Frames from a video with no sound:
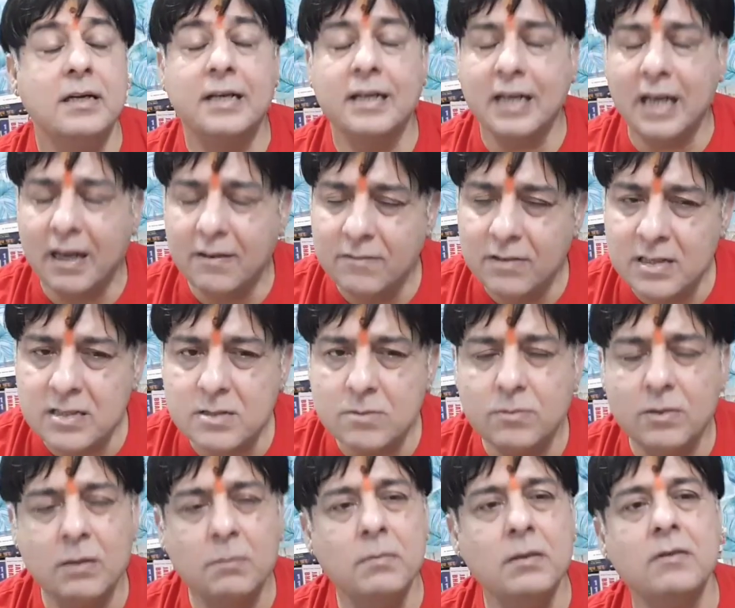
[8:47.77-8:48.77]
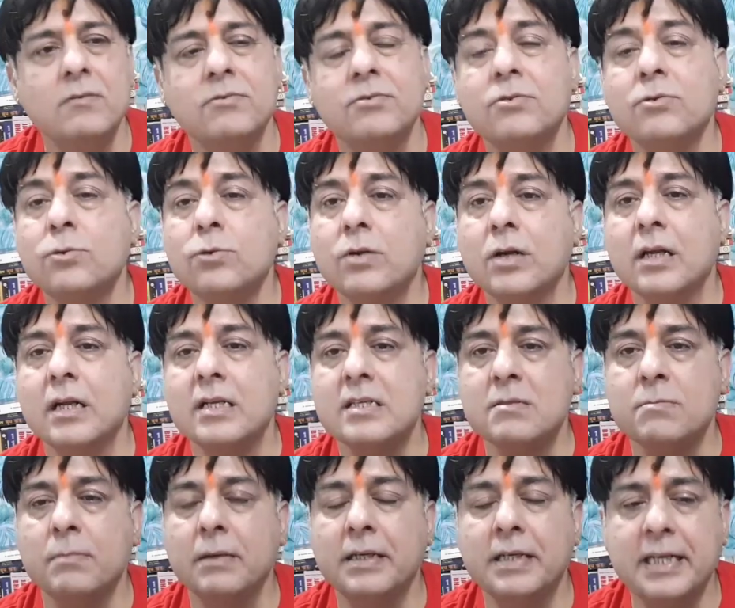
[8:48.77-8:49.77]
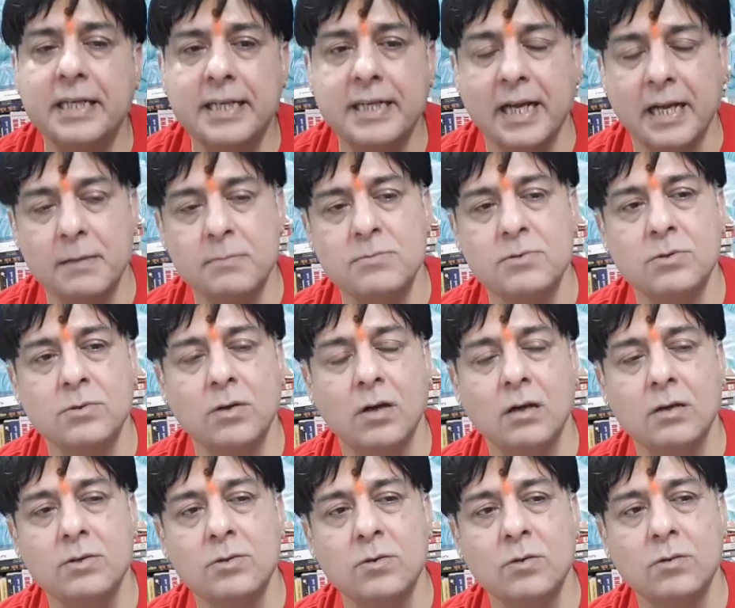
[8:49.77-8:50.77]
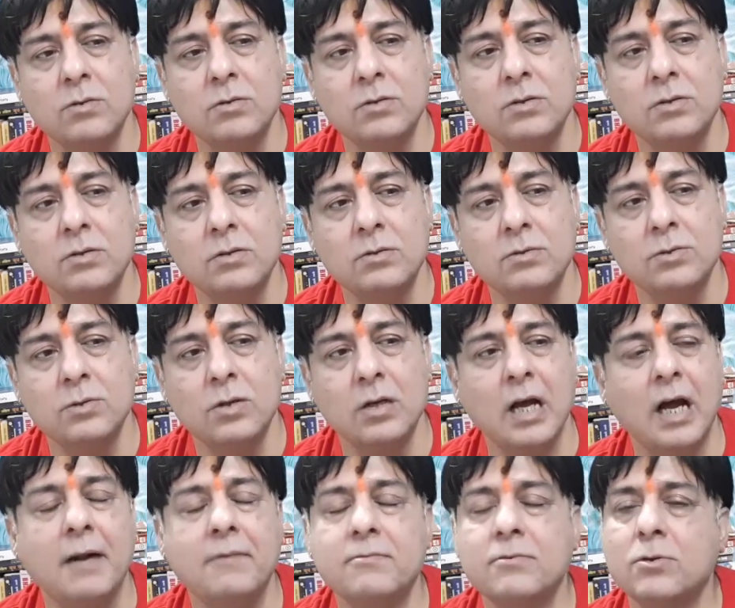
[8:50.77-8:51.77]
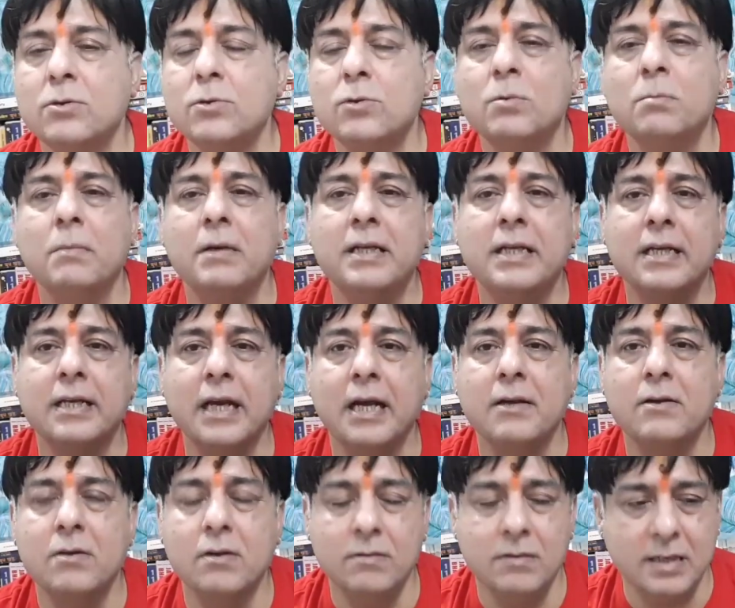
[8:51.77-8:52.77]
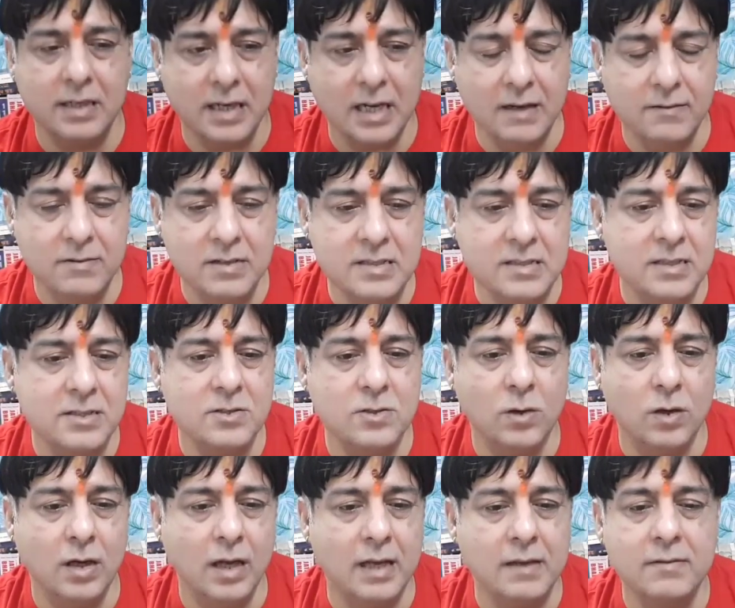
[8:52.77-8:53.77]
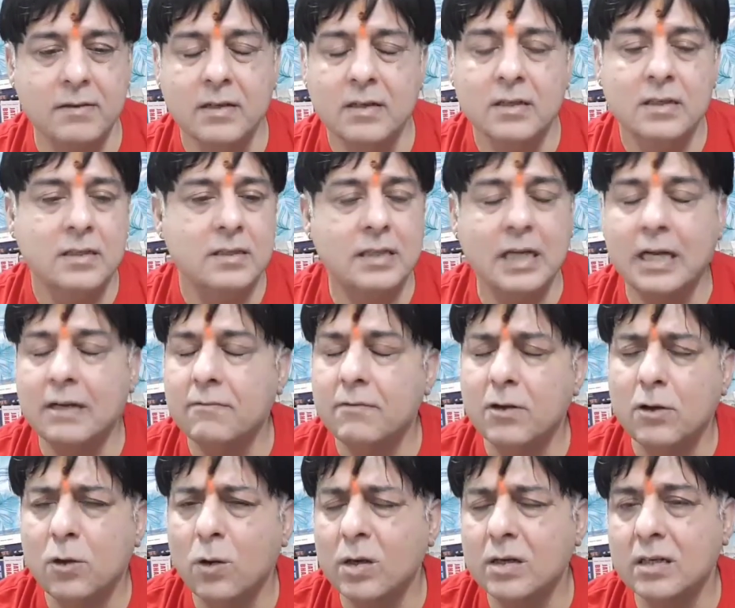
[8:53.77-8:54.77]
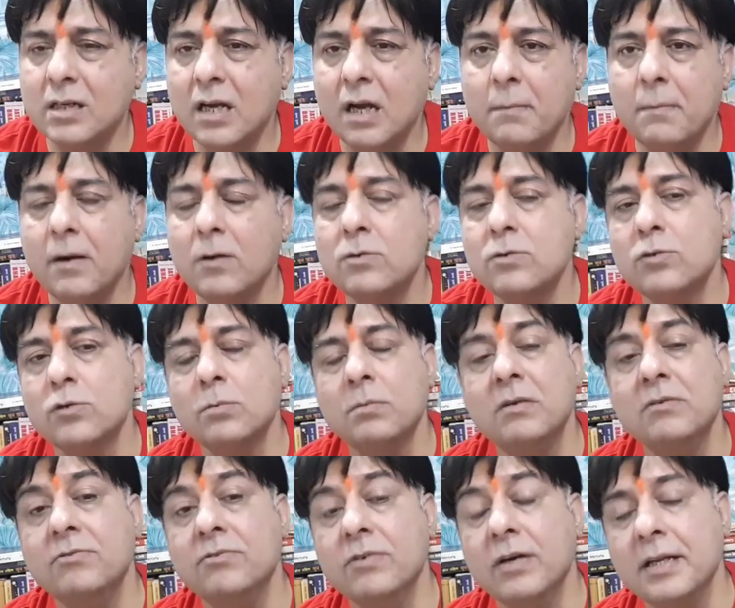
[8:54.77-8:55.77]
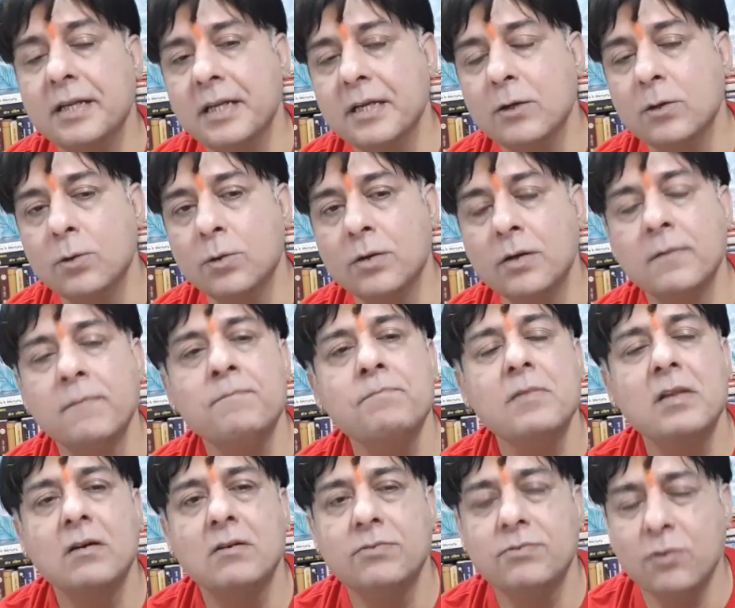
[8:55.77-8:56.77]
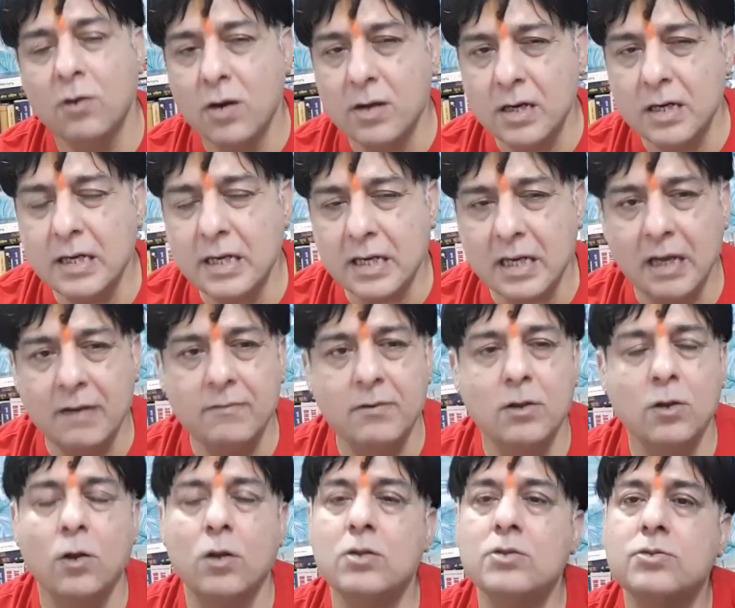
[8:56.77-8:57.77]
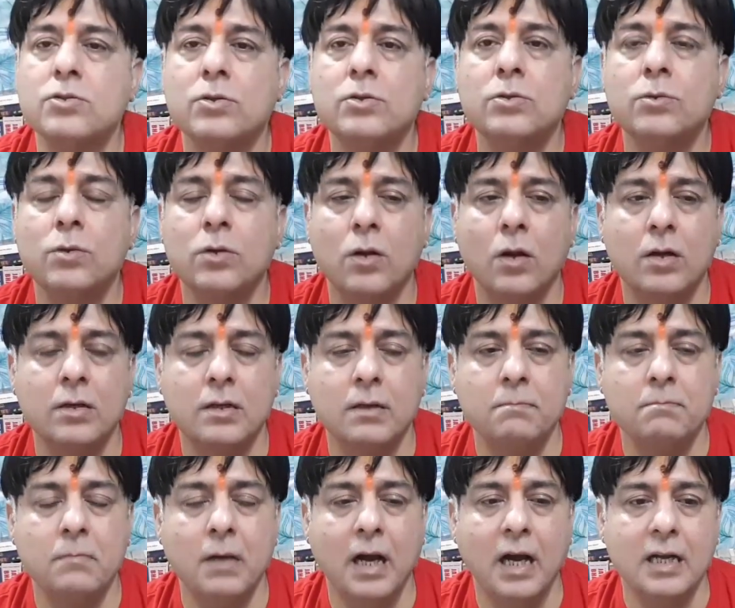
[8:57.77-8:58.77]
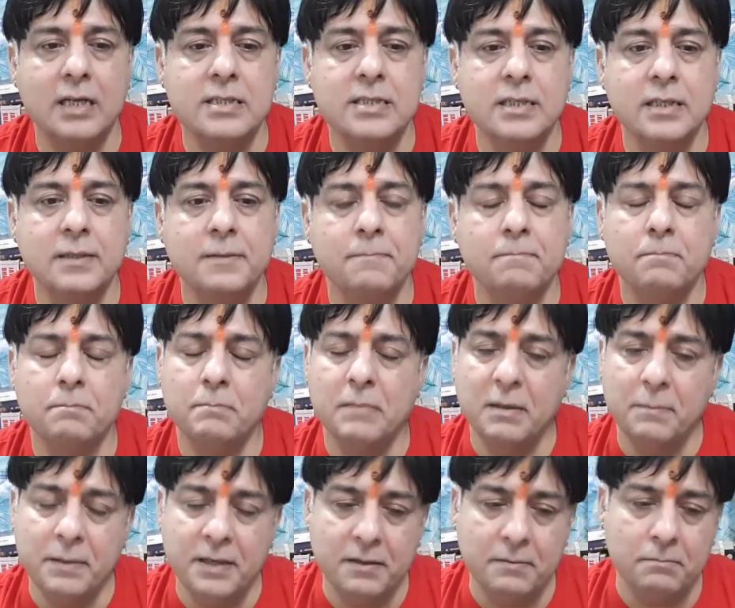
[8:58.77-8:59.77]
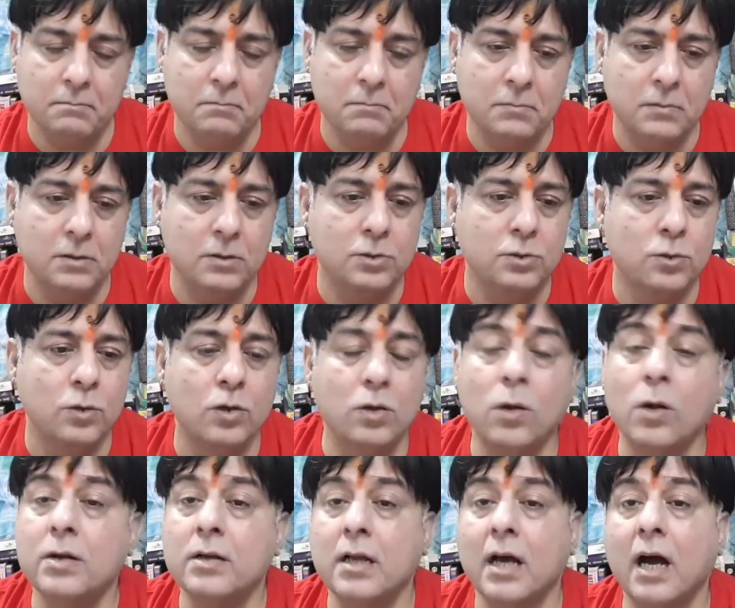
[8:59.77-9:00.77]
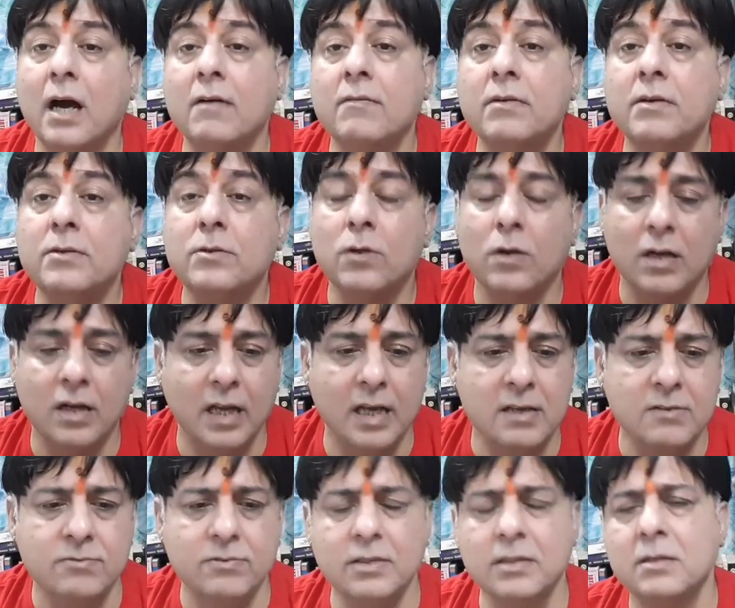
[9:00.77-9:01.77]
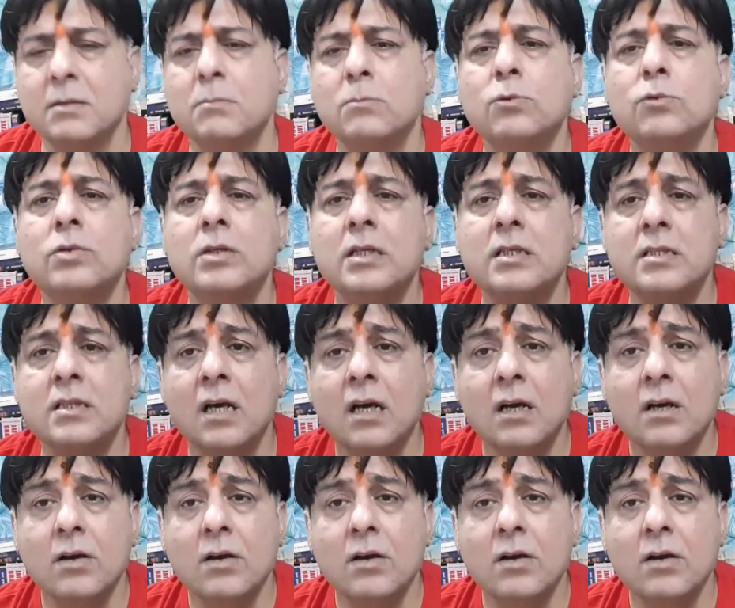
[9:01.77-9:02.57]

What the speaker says: Travels will be fruitless many times. You'll have to do many kind of travels in your life that will not come out to be very good. Foreign travel also you will not actually, maybe you will not have in your life when the moon is